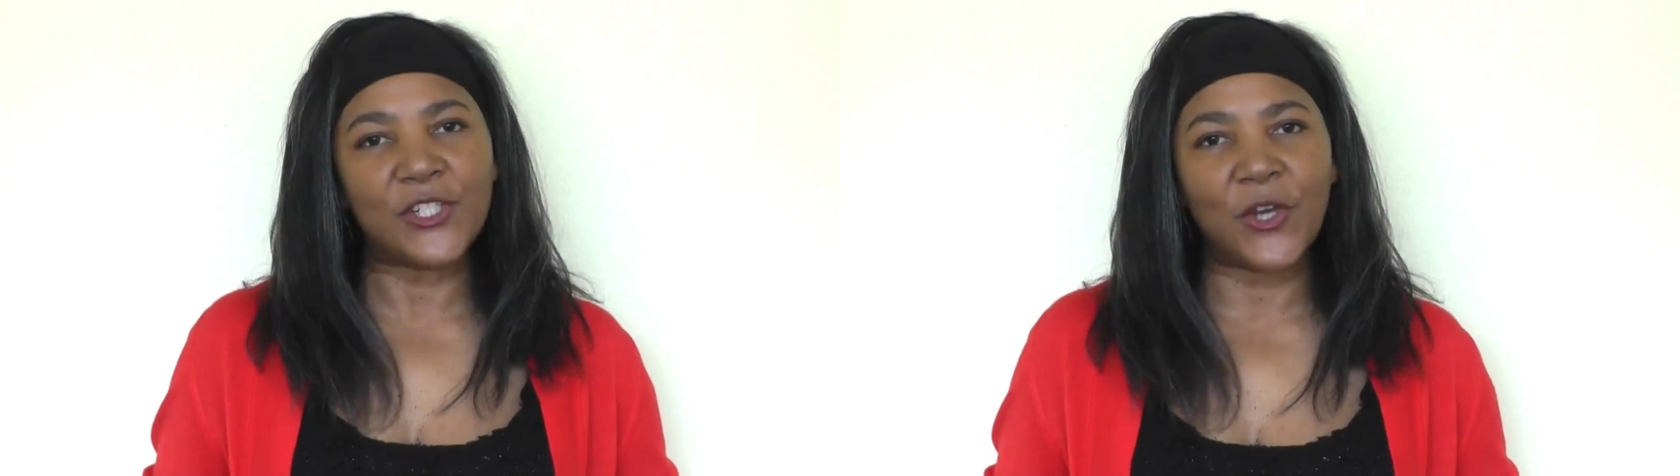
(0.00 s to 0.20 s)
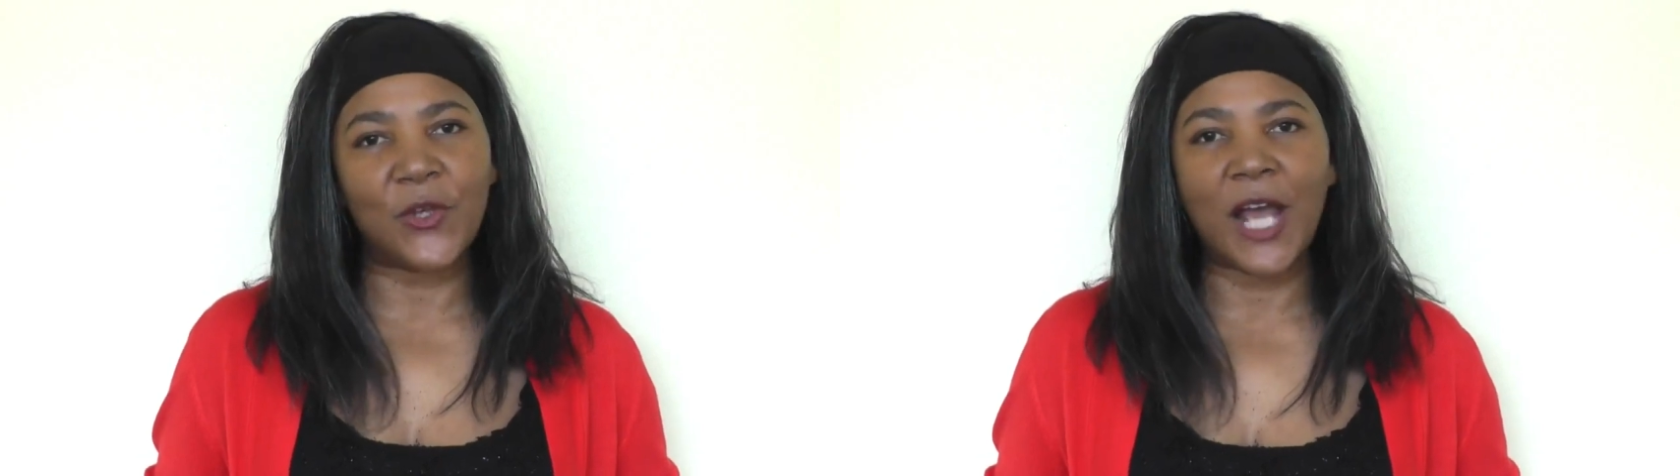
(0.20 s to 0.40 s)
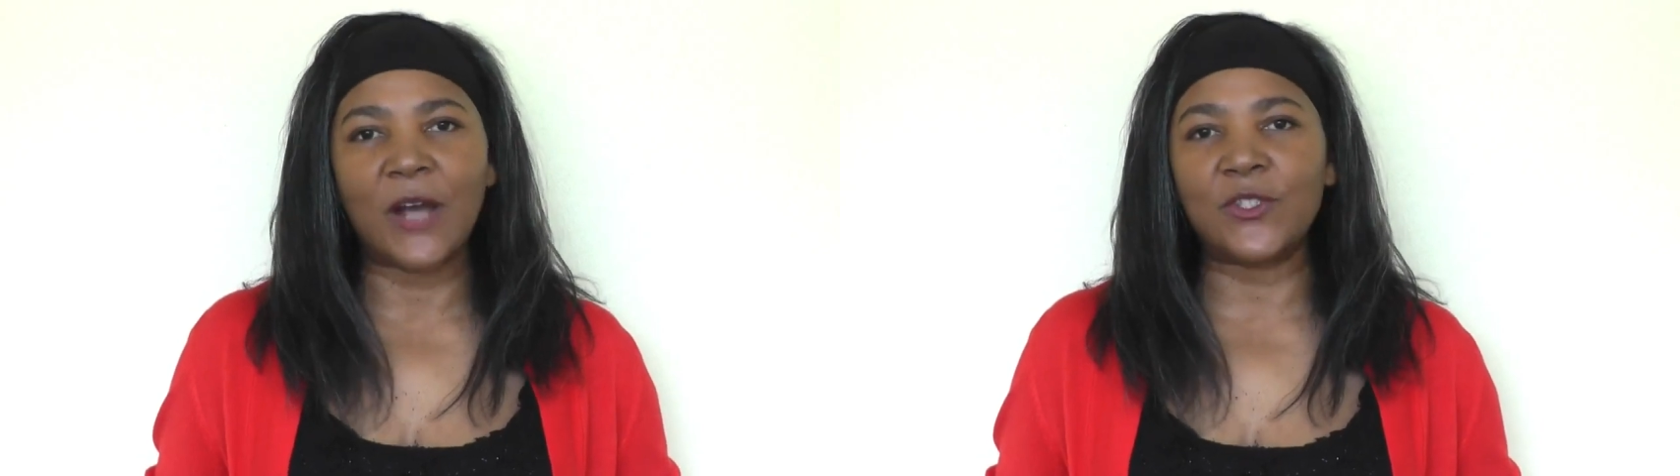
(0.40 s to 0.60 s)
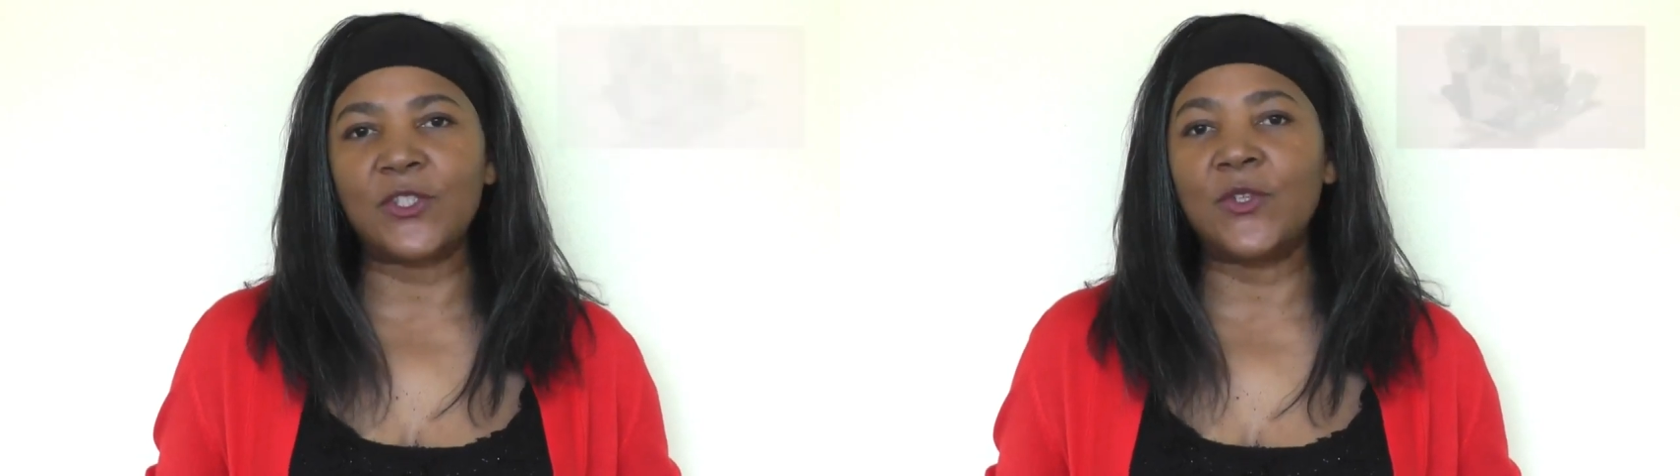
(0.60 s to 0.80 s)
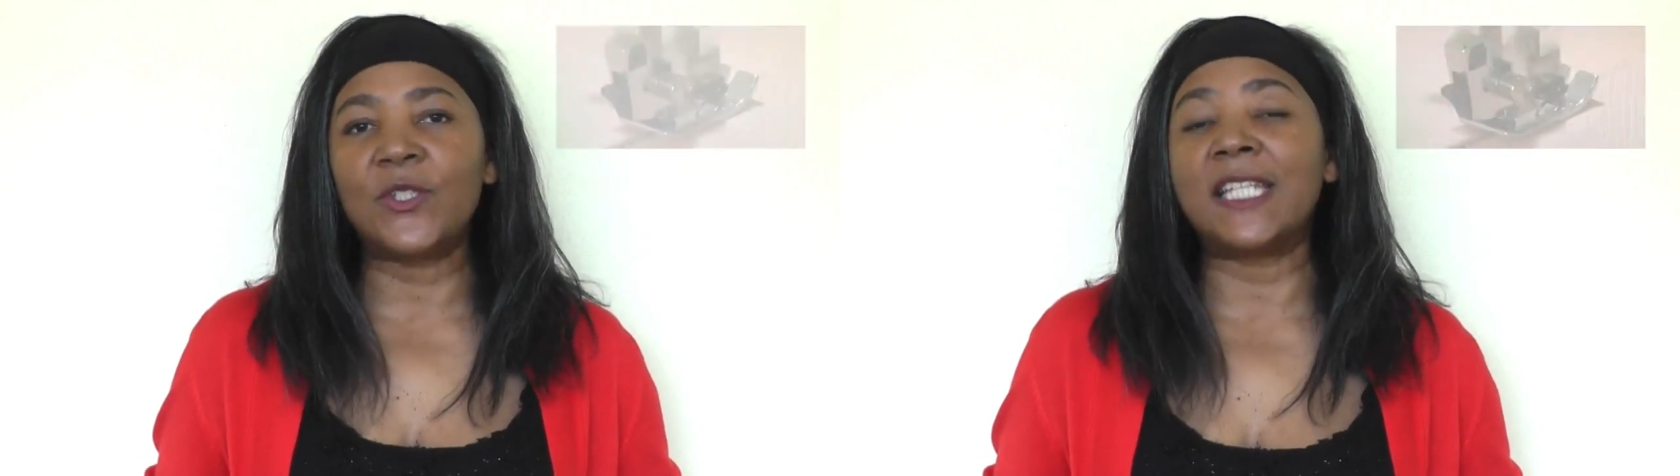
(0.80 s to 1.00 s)
show you how
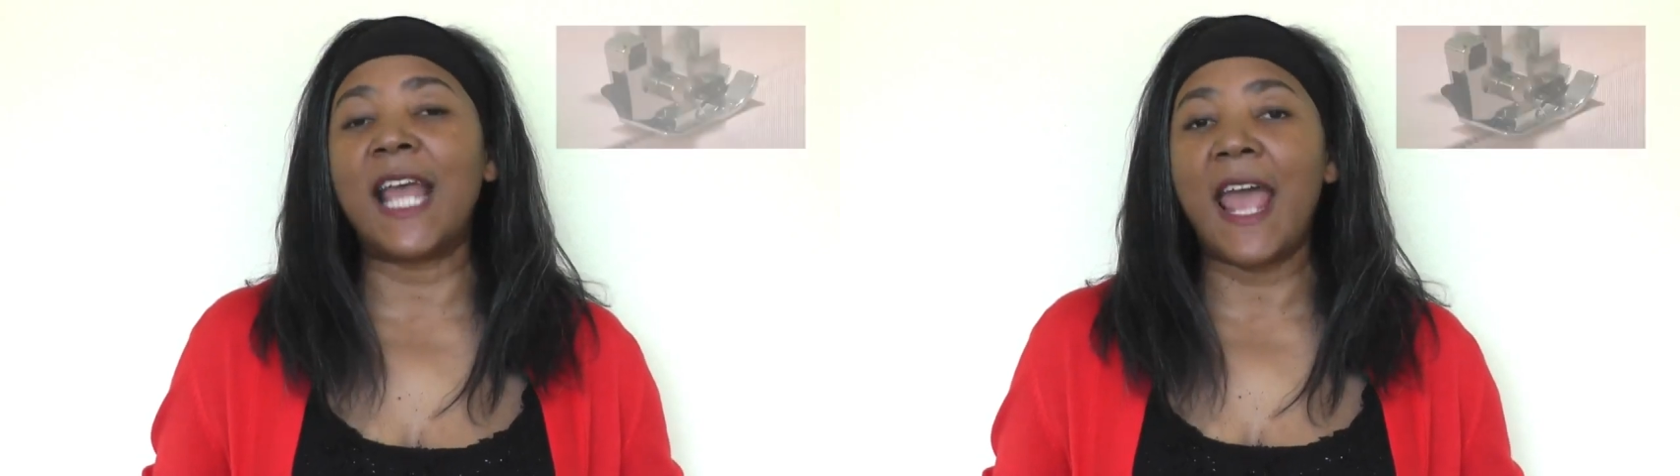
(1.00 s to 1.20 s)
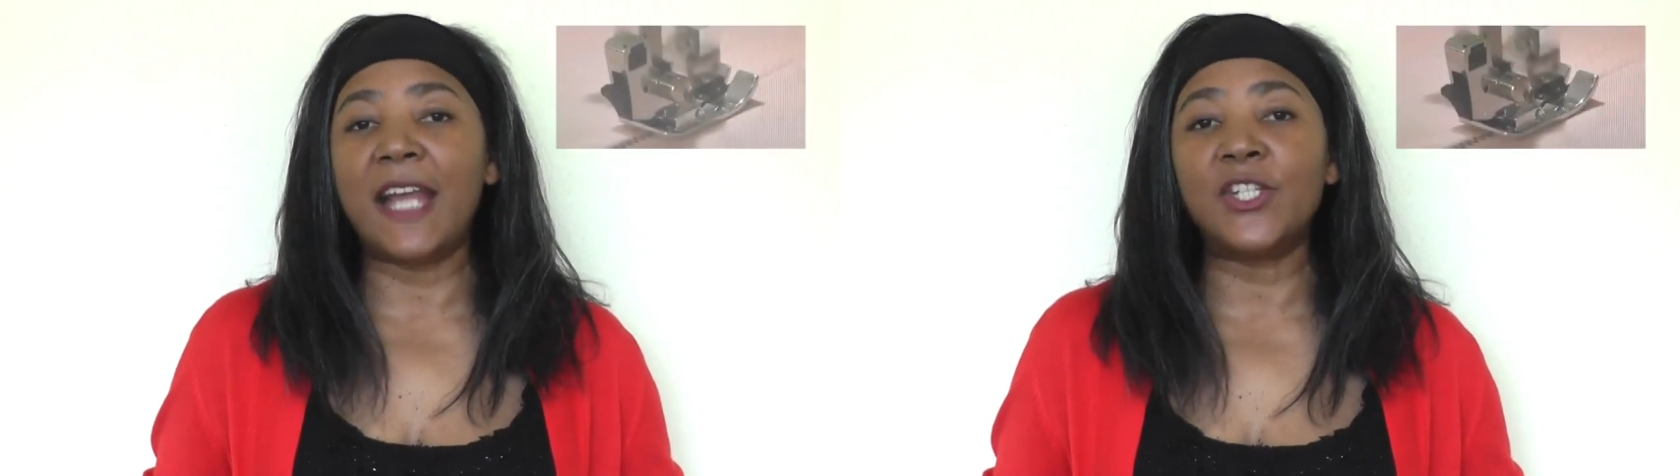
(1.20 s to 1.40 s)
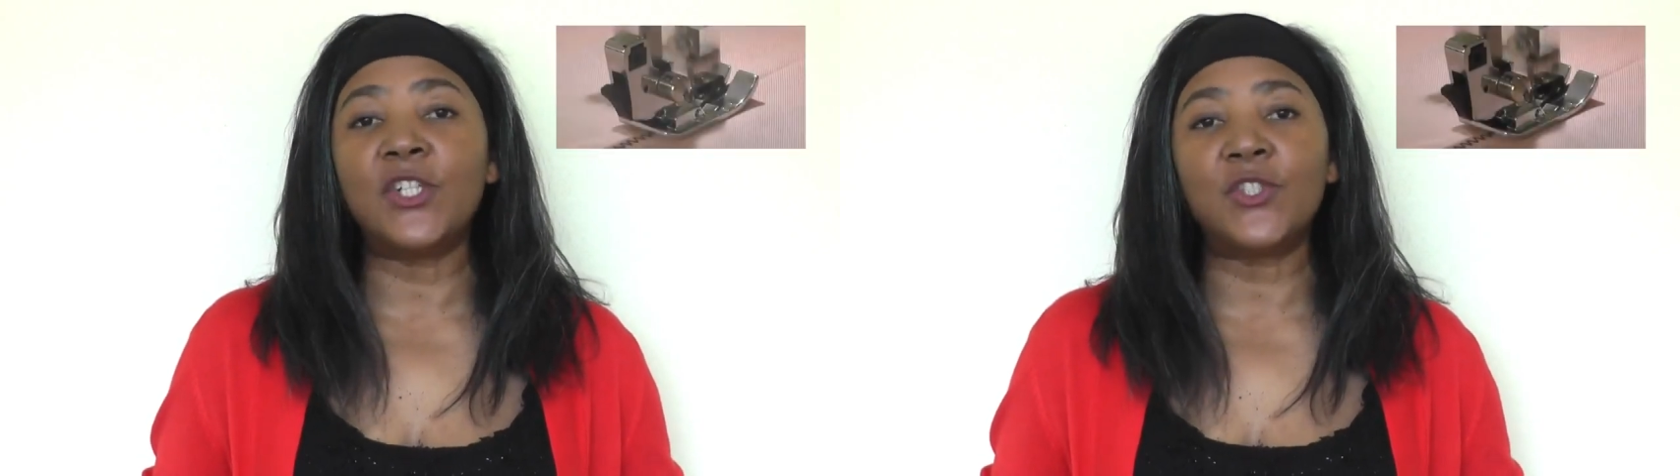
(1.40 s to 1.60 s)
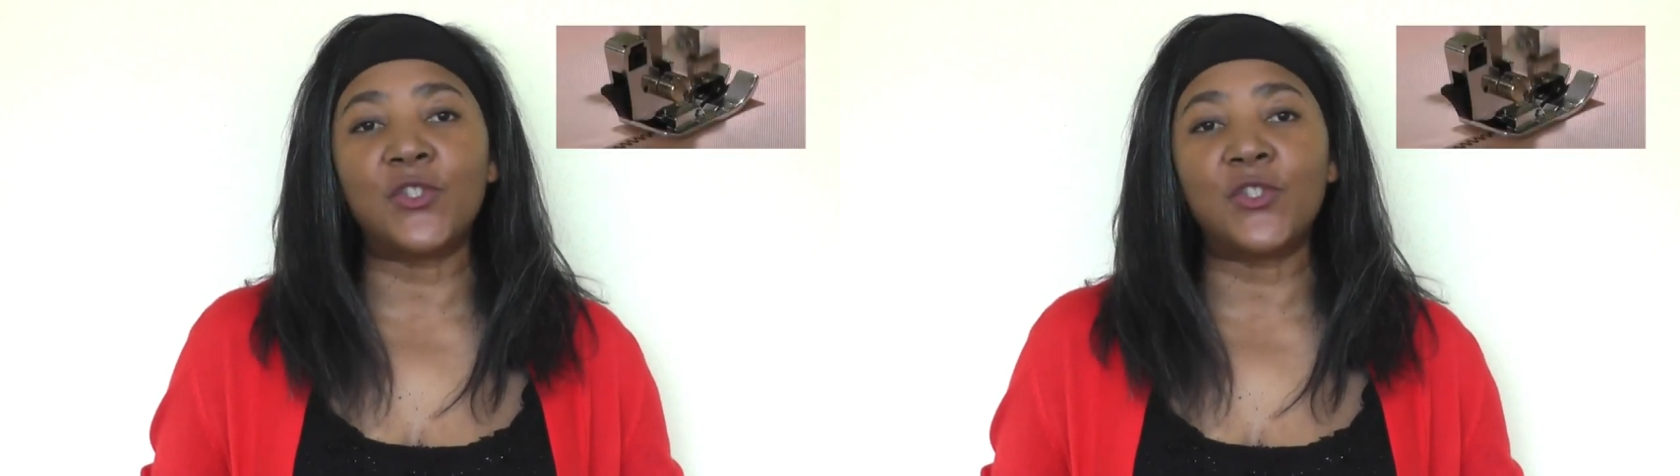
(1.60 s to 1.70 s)
to use an edge